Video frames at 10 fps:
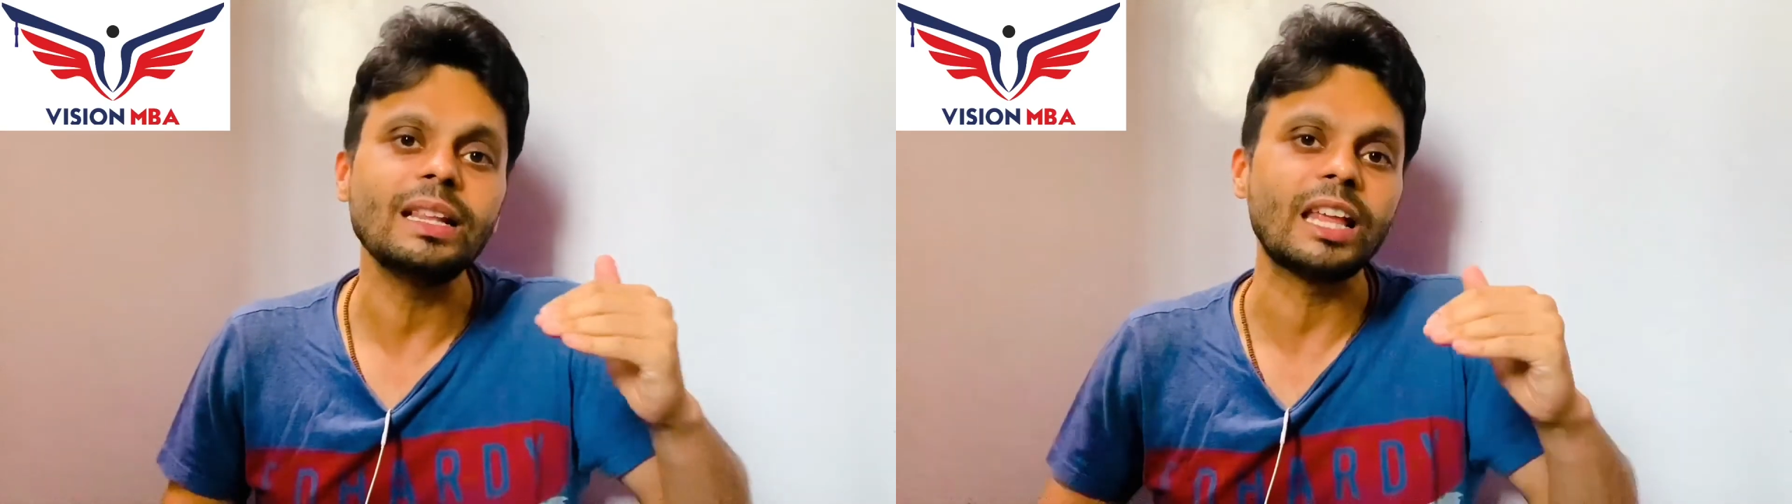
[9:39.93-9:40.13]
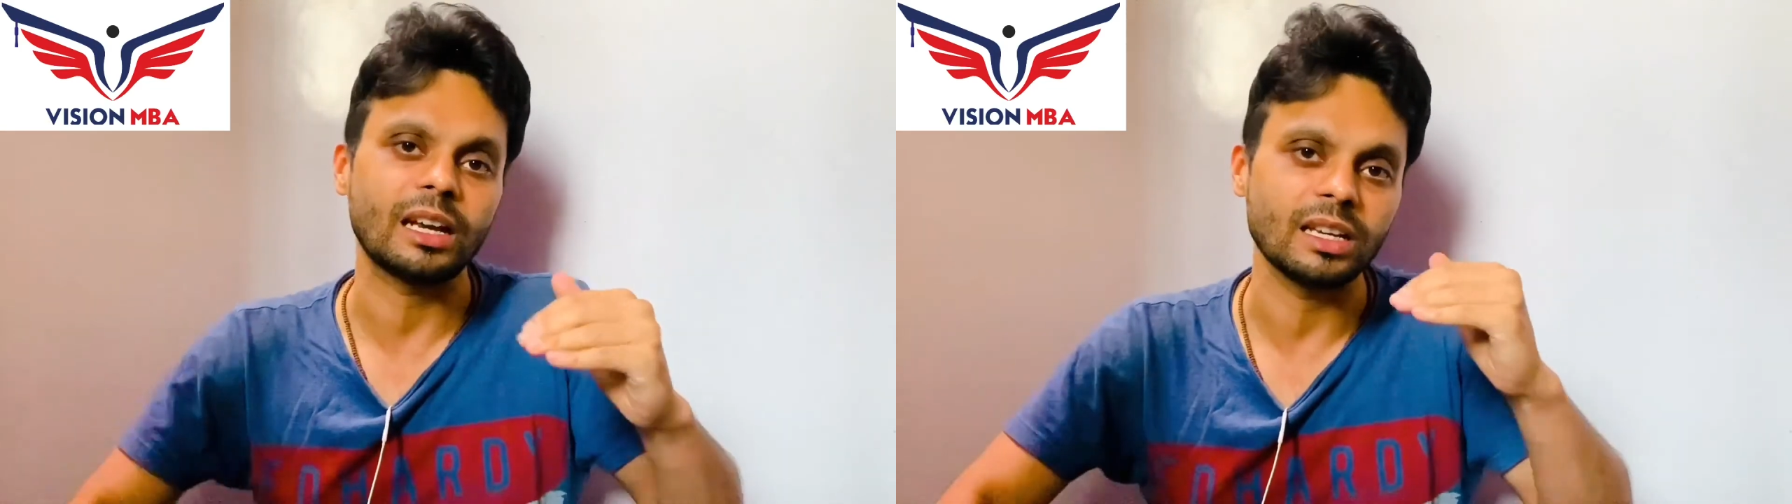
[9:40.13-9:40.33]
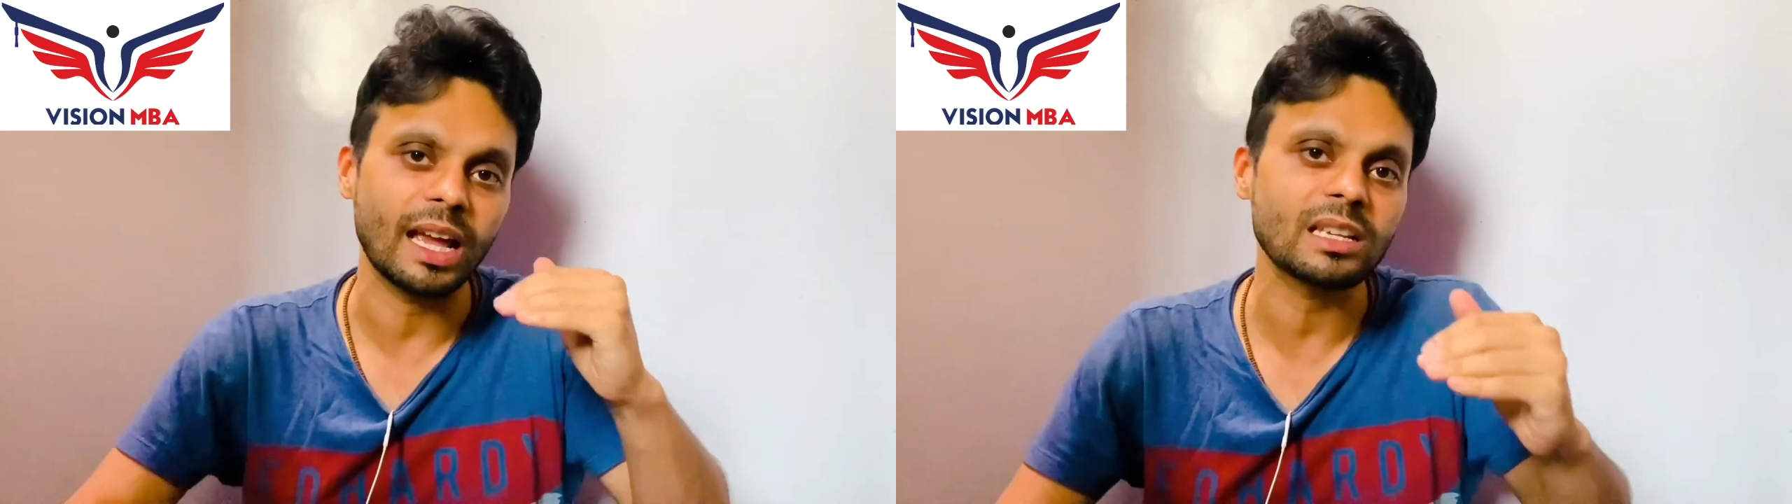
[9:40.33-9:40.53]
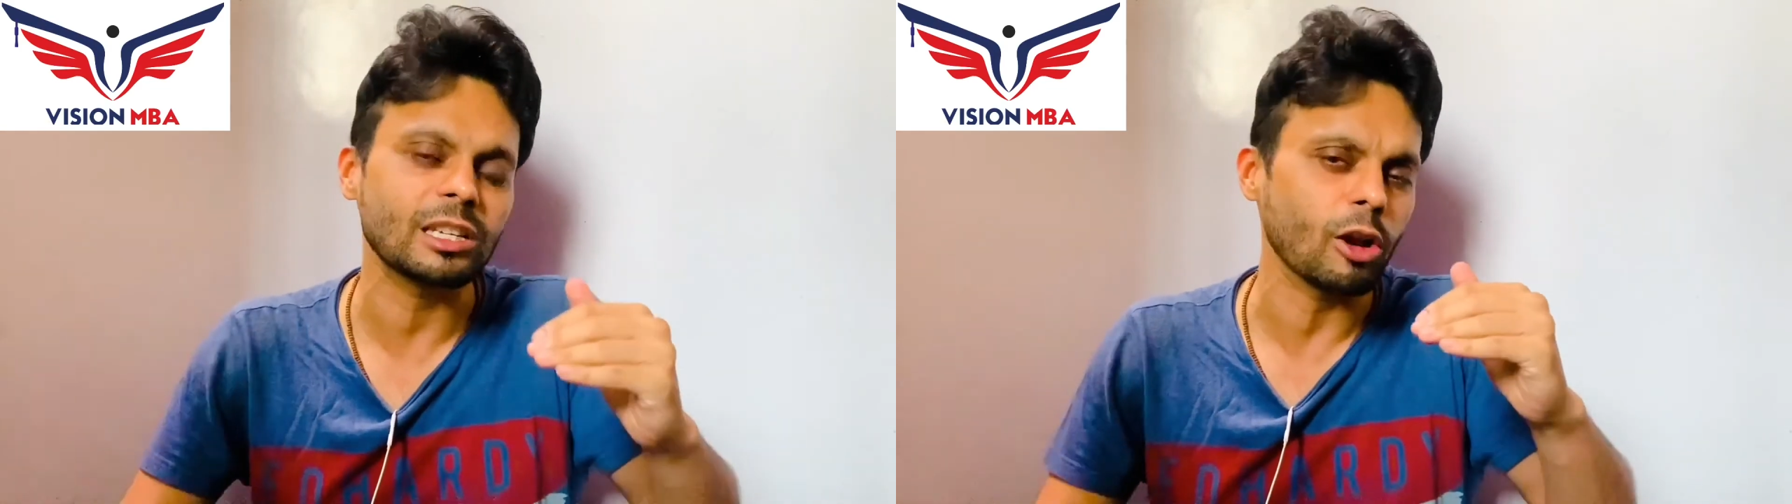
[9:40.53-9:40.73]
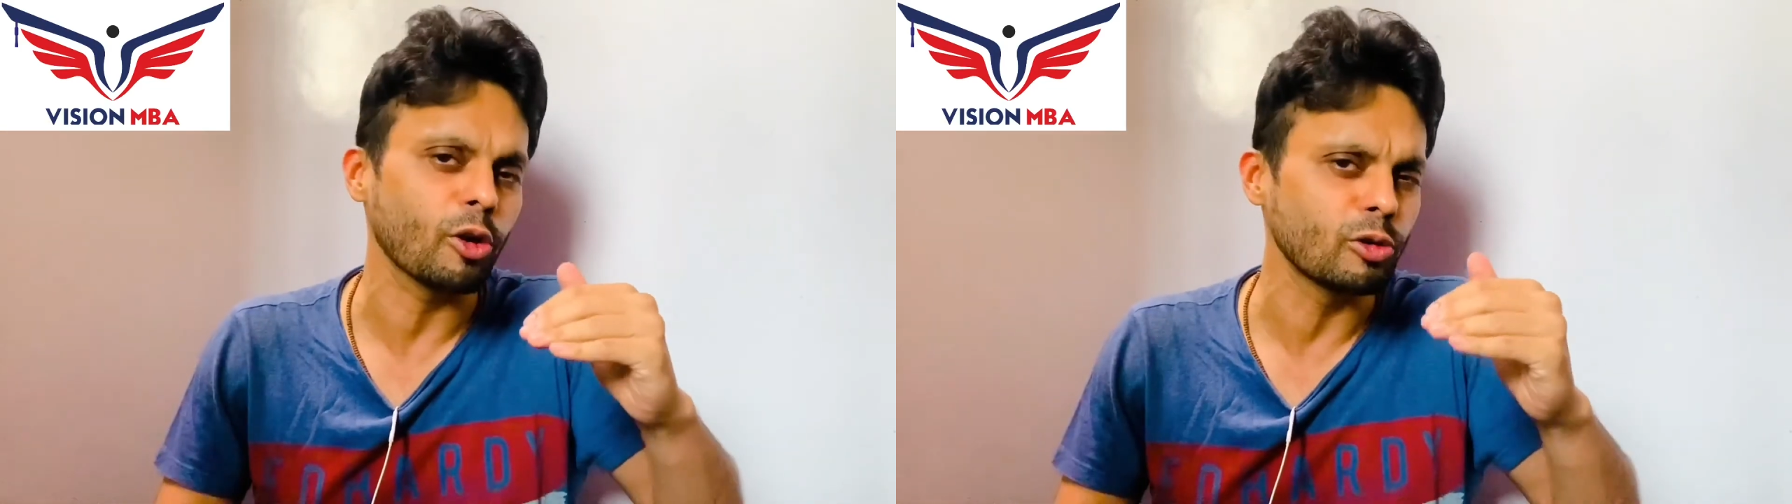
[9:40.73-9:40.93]
that yes,
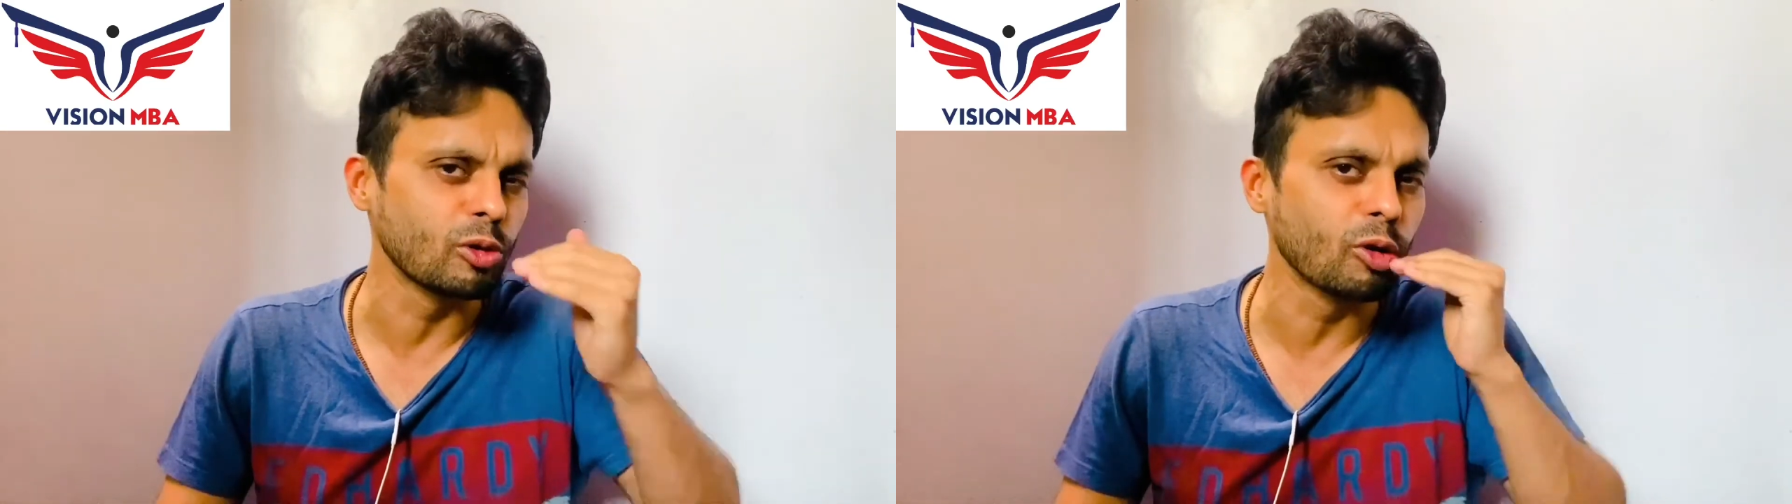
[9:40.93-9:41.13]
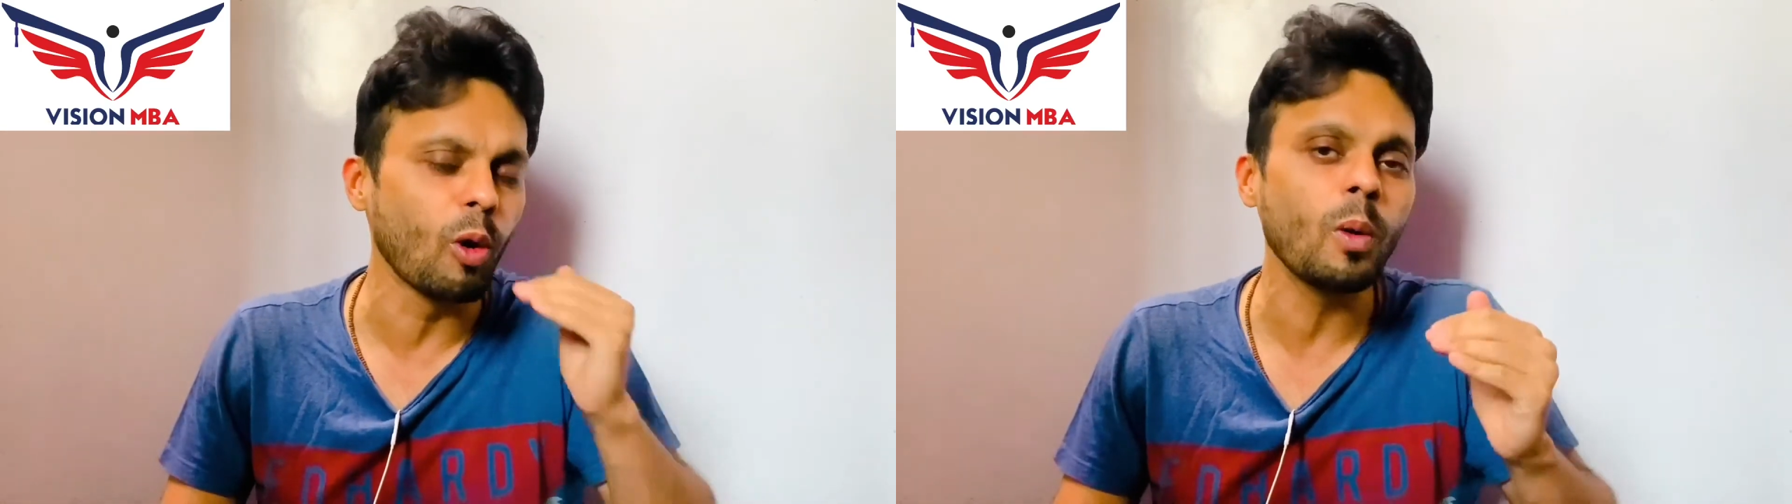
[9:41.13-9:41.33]
now you know